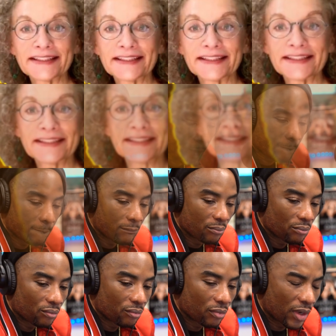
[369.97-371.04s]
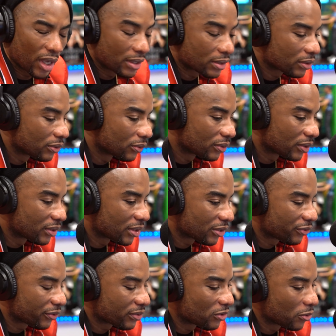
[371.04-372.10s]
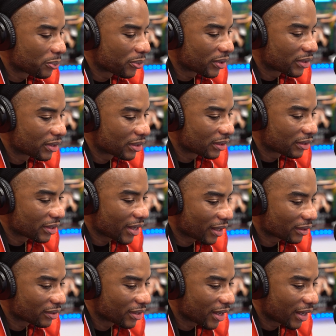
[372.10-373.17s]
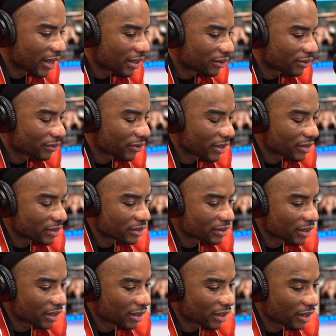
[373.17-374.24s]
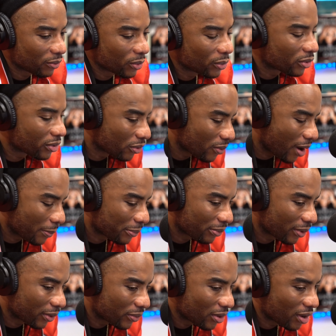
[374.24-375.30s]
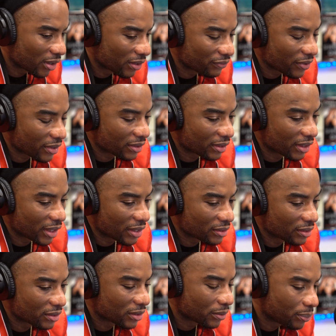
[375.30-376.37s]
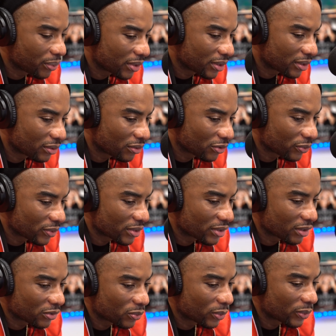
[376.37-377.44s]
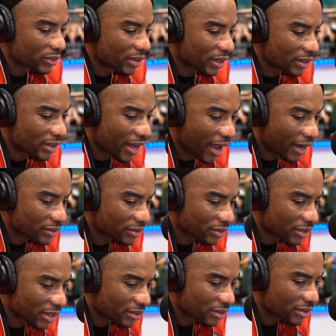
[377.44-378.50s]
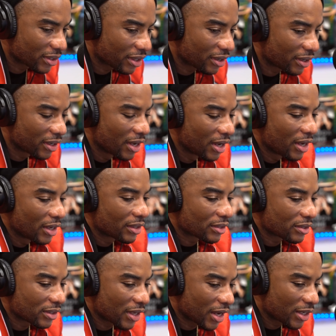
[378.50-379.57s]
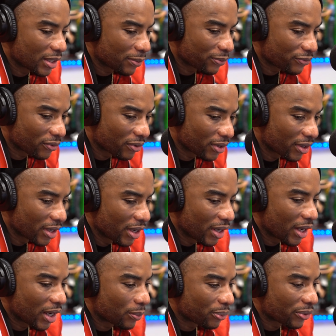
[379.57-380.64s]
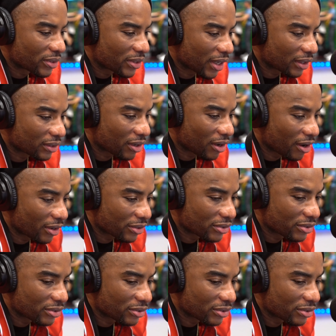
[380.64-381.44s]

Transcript: Are You dumb. And salute the district superintendent, Dr. Diana Greene. She said, uh, We will cooperate with all investigations, and pending those results, we will take the actions necessary to stand up for and protect our